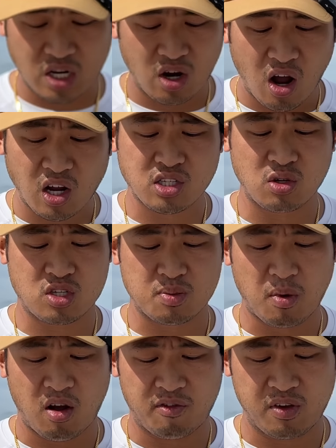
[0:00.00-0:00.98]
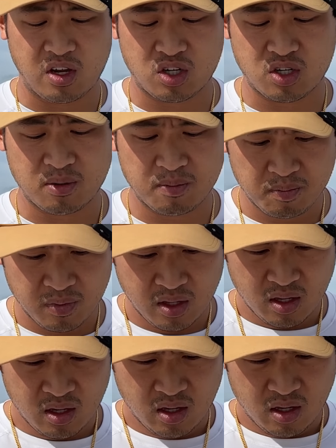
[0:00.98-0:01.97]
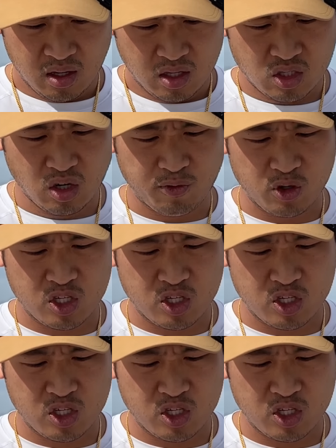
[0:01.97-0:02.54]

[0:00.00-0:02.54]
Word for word: and also small fish. It's good for